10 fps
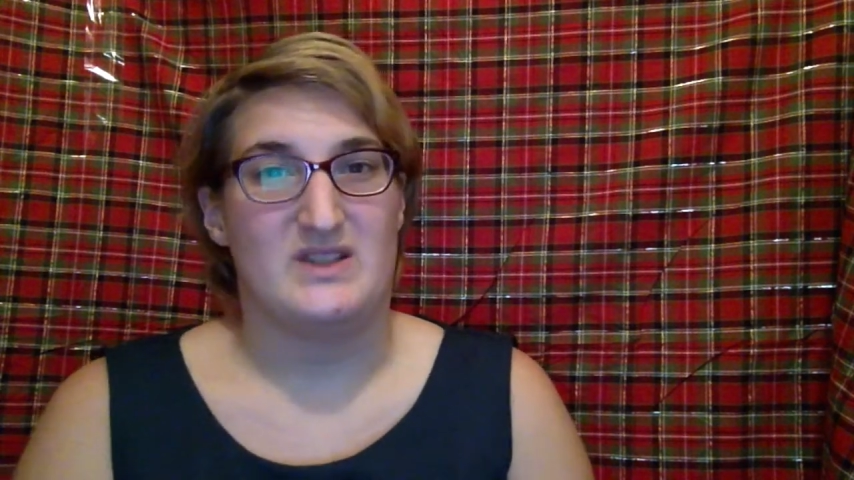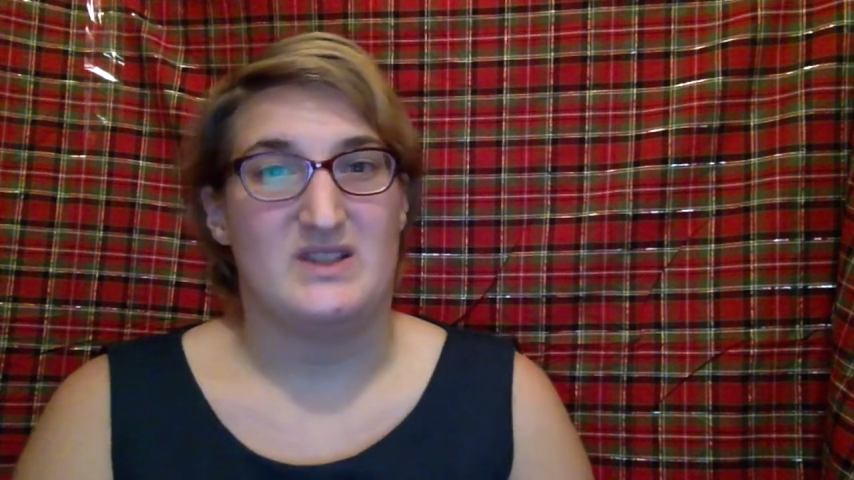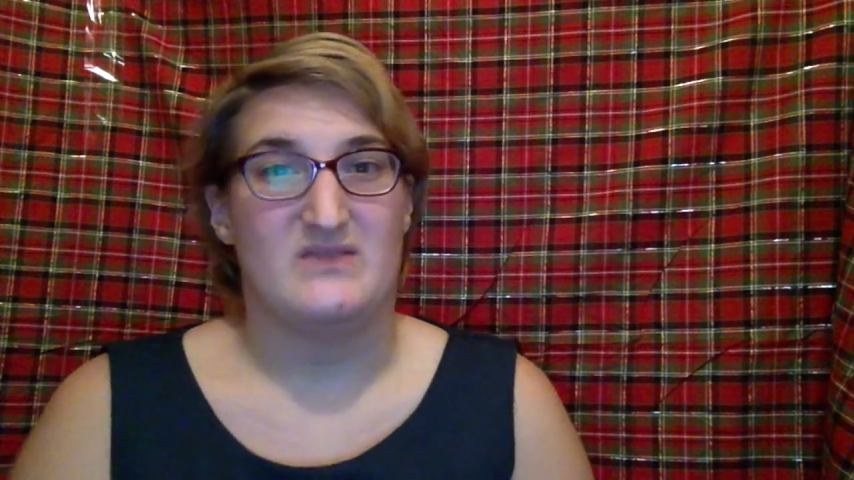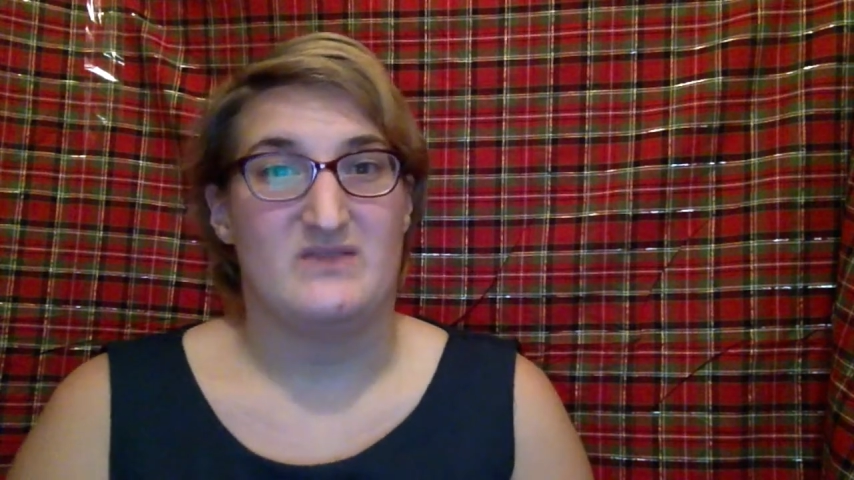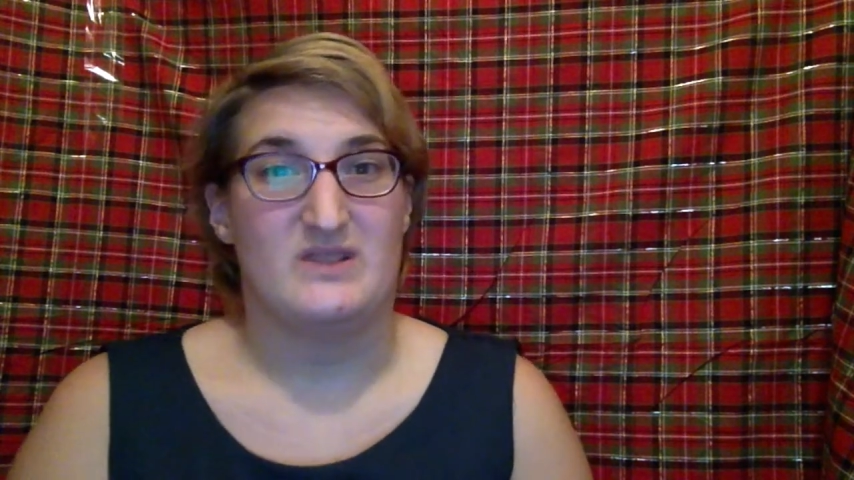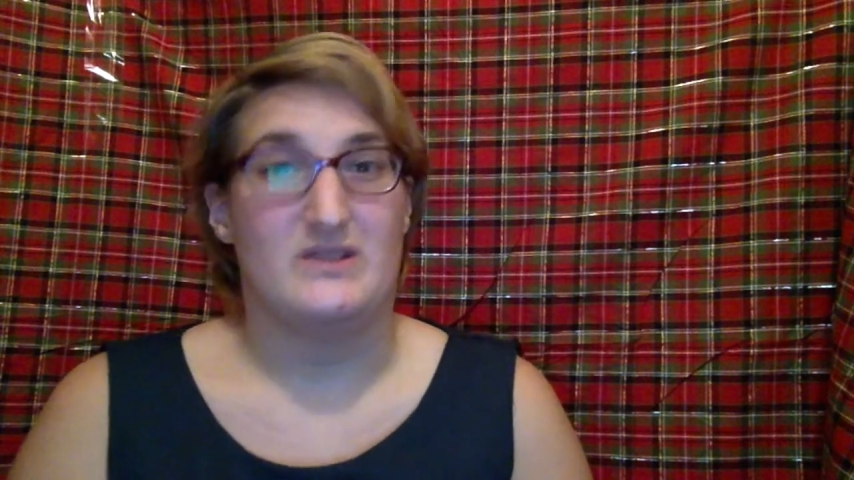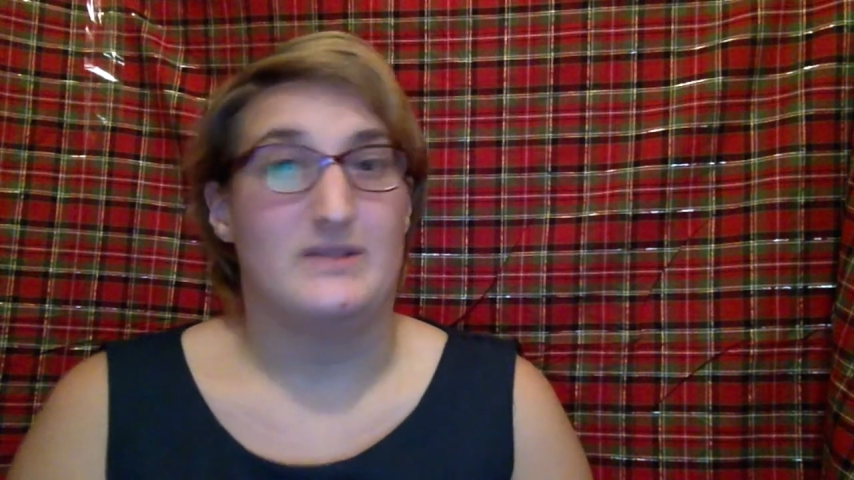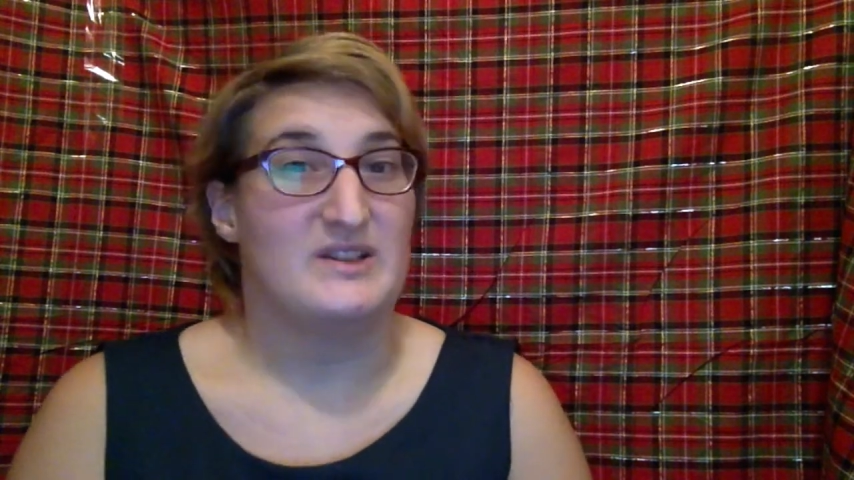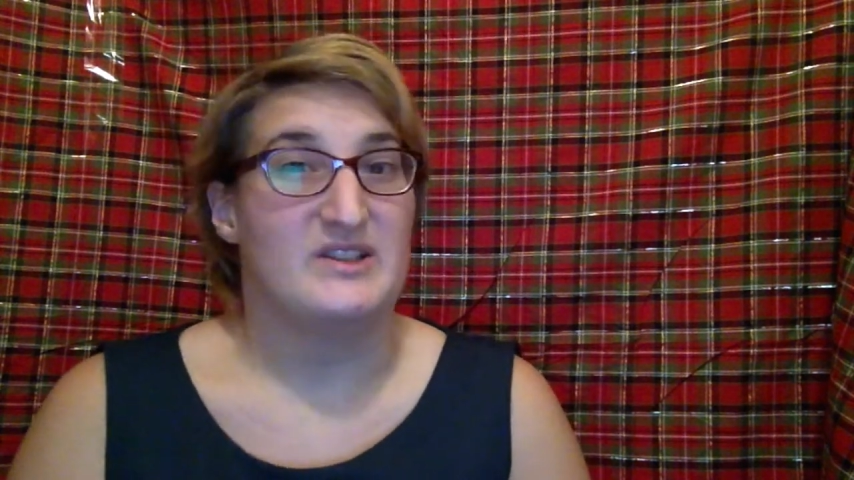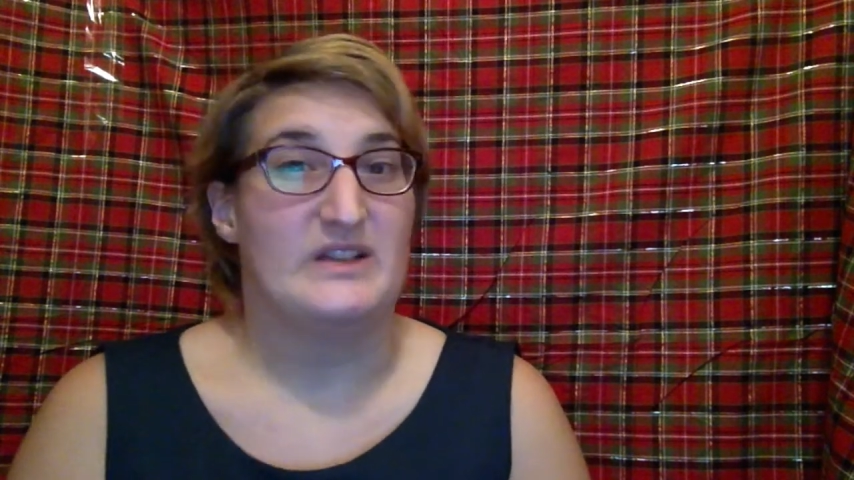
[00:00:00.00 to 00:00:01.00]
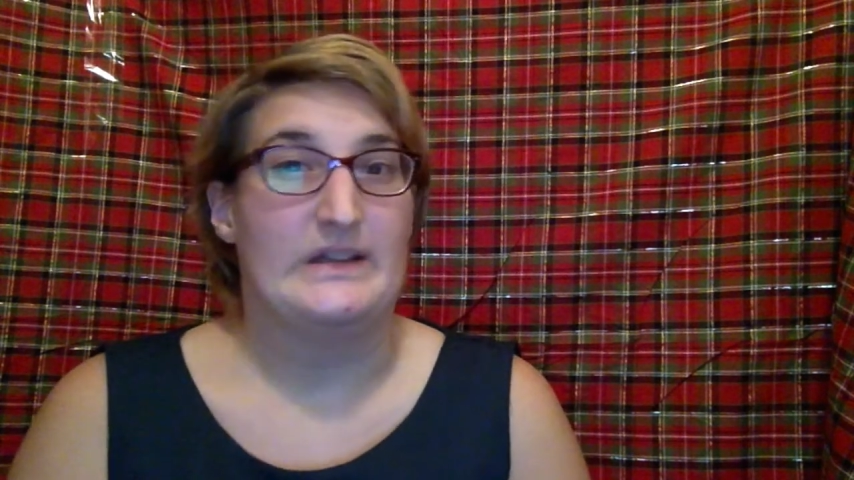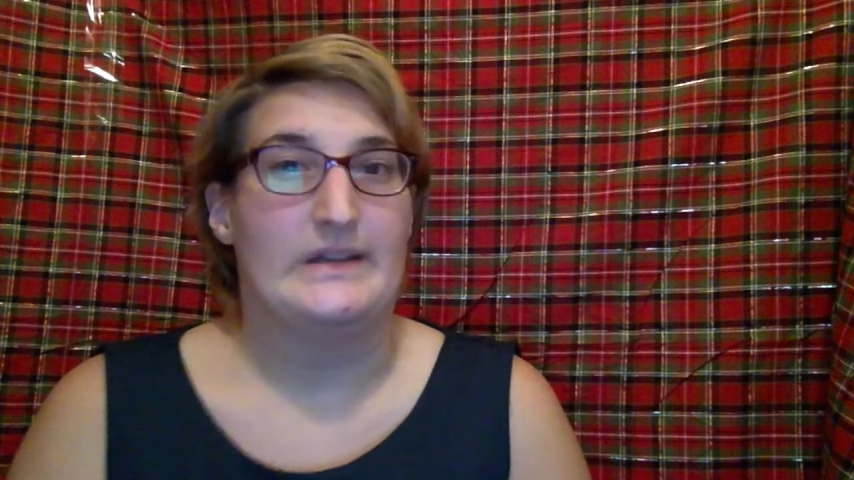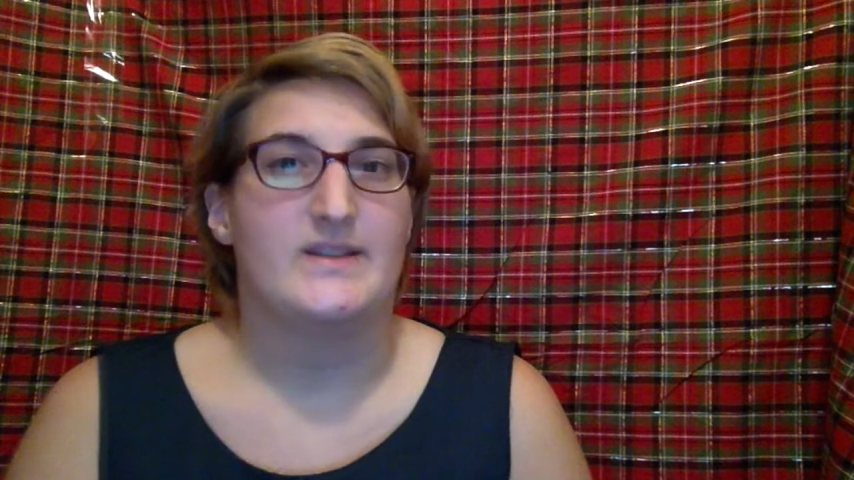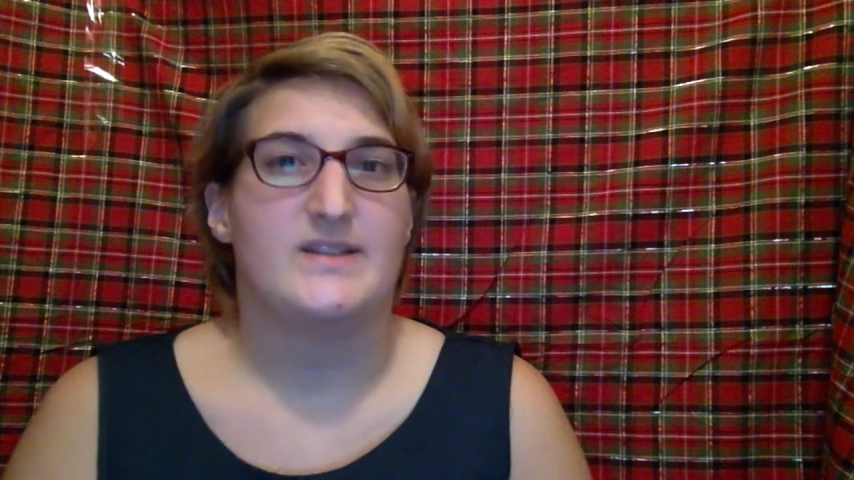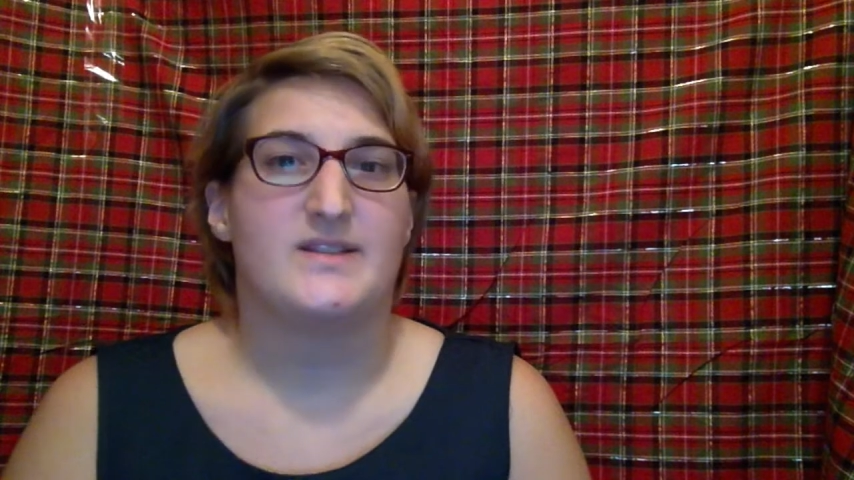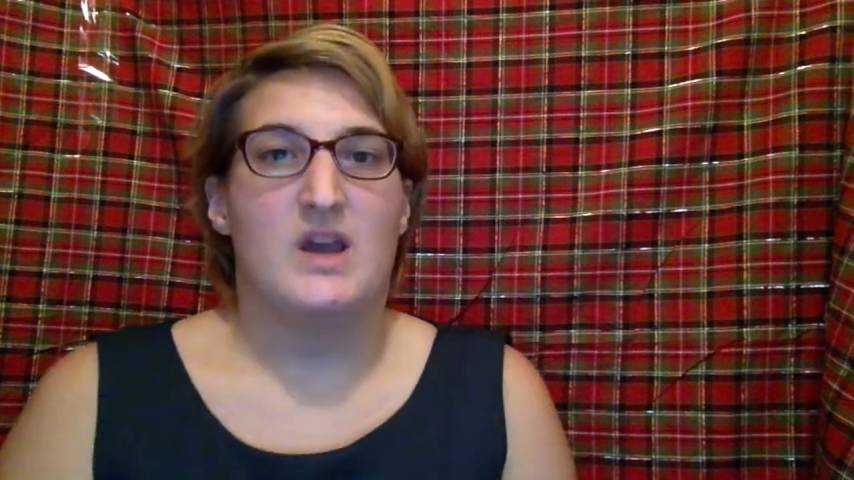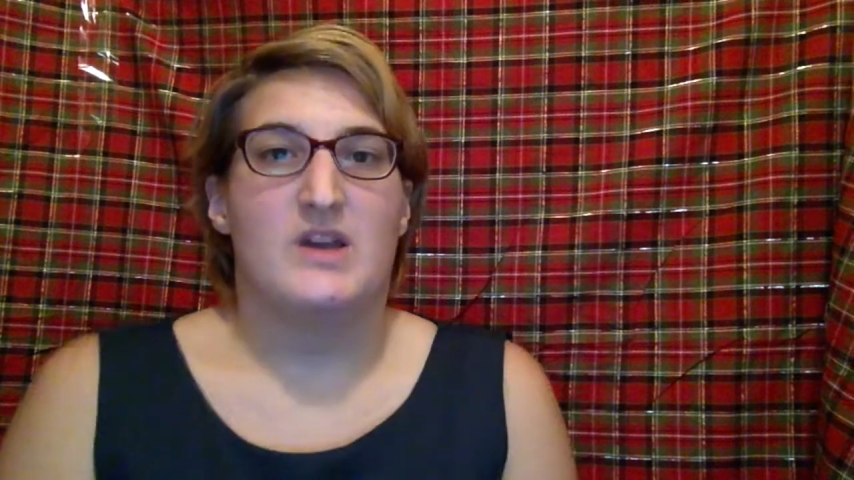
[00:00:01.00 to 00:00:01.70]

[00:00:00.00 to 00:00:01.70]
the field of mental illness.